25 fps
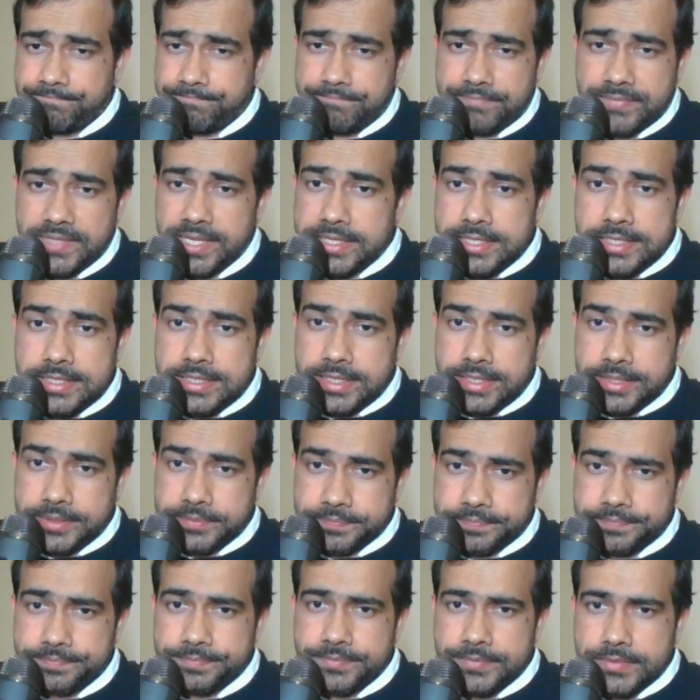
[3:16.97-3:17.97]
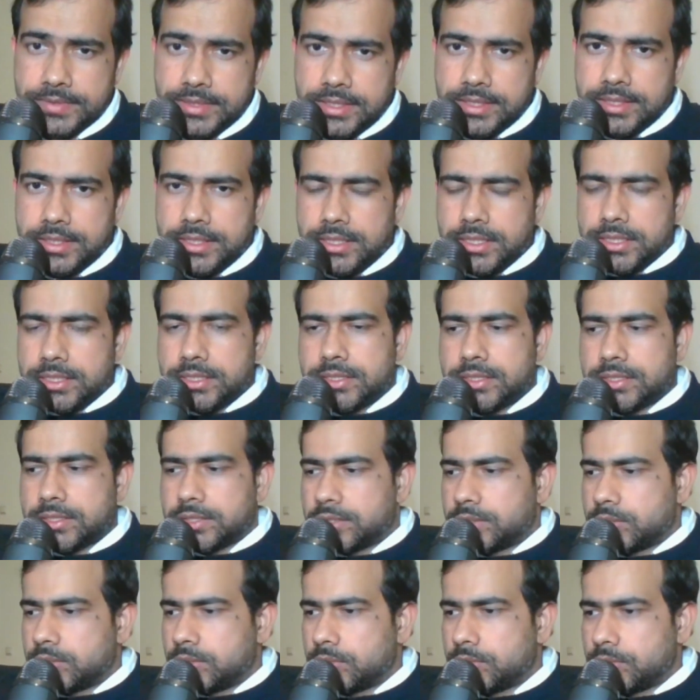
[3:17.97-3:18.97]
anytime.
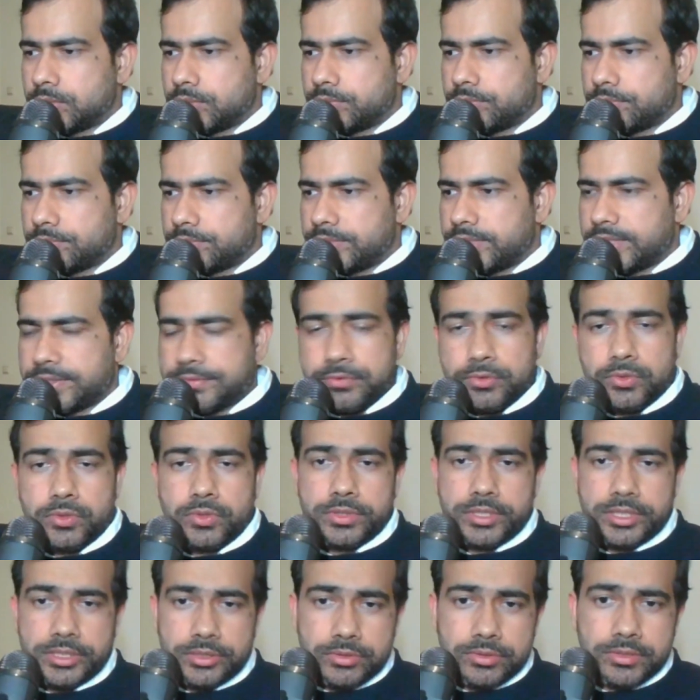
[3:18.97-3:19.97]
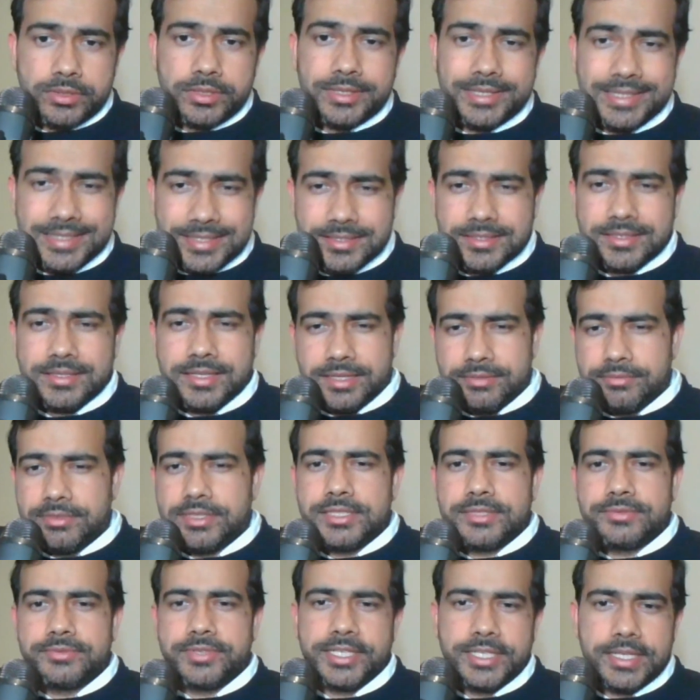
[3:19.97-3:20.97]
So therefore, you know, the risk
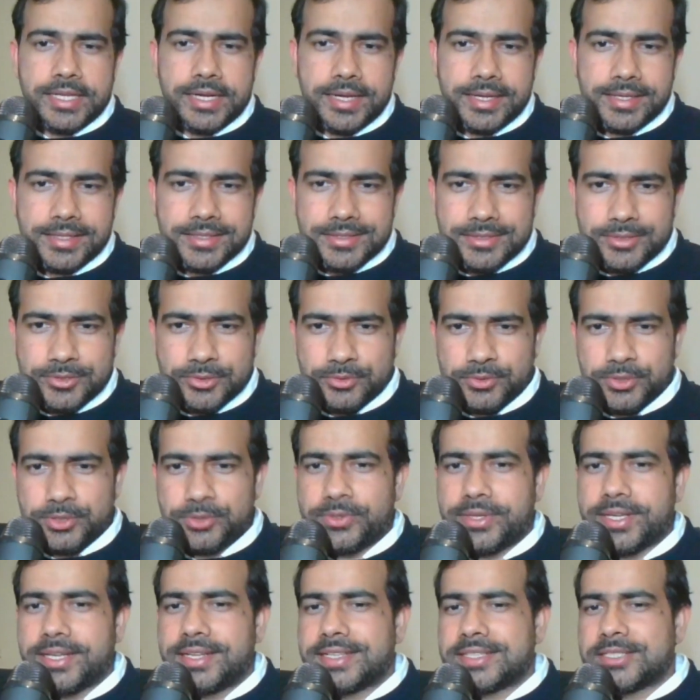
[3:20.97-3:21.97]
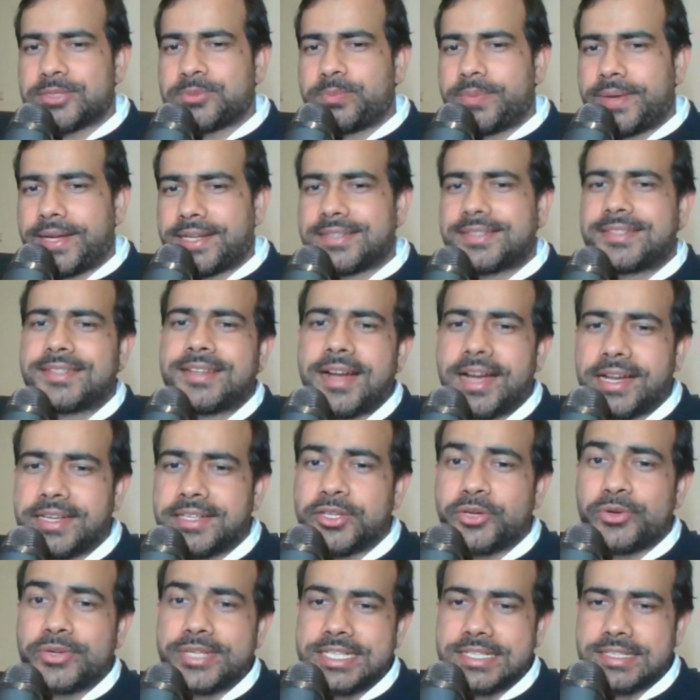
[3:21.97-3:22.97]
level is very high, so you can expect
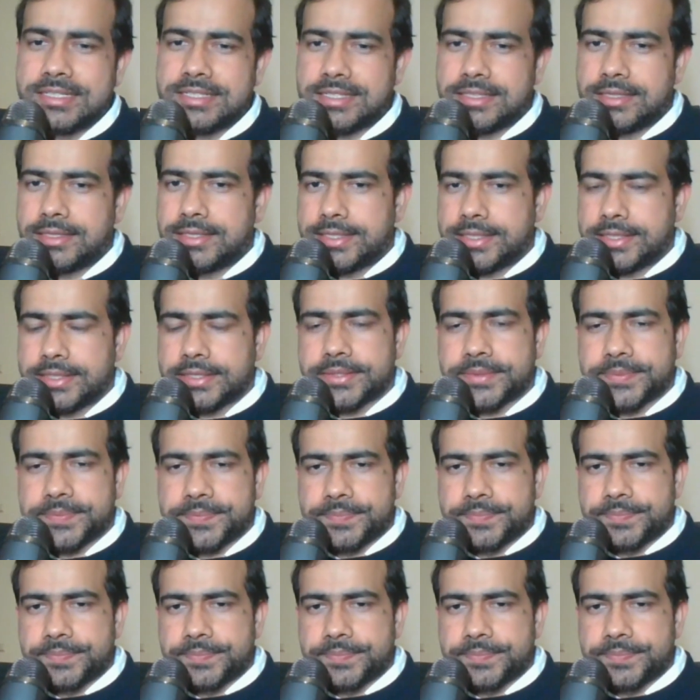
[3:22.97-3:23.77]
higher return there.